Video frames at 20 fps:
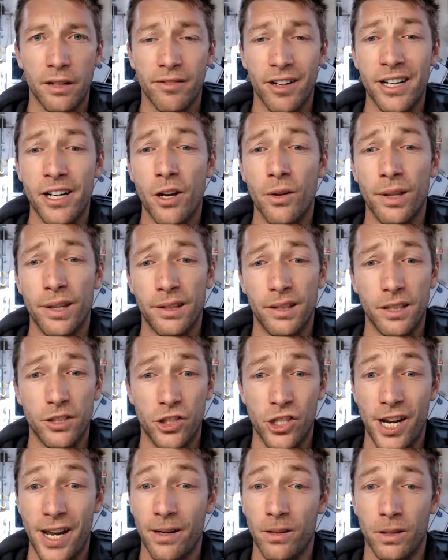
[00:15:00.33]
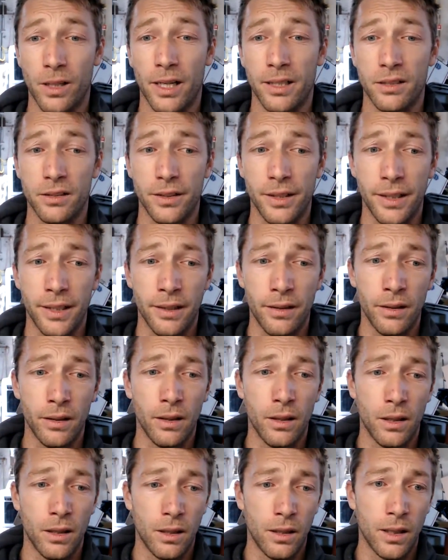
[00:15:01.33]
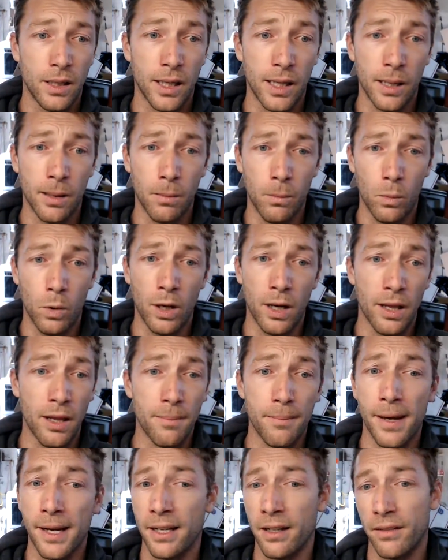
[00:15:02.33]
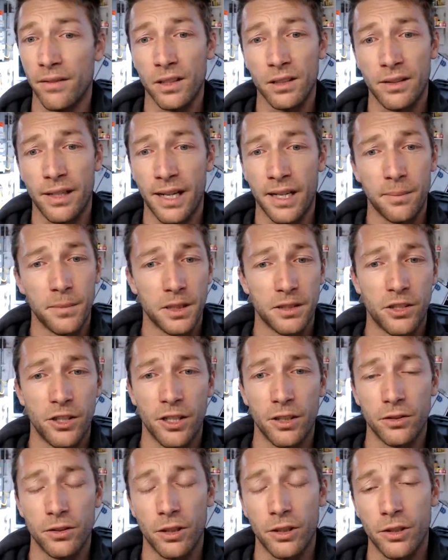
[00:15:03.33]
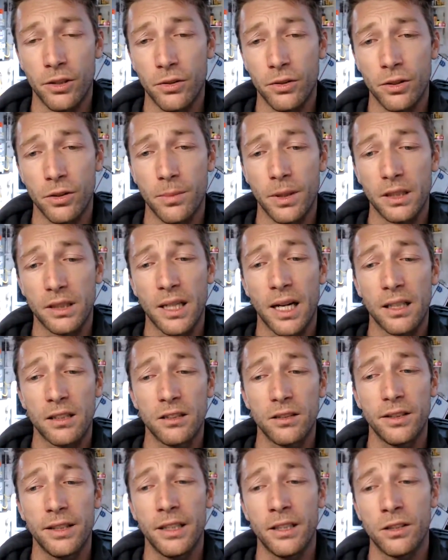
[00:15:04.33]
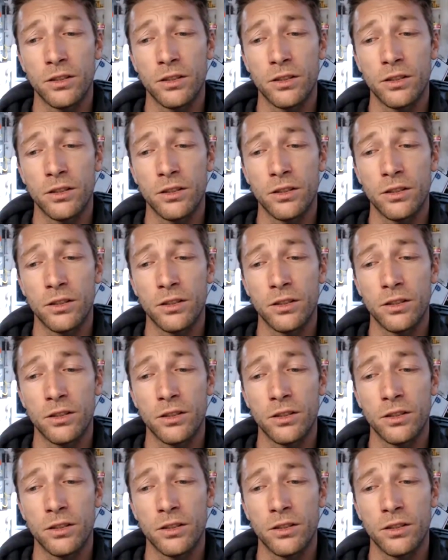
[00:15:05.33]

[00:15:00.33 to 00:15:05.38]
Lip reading: I know that the channel got deleted. One of the many of us cannabis channels on YouTube that got deleted.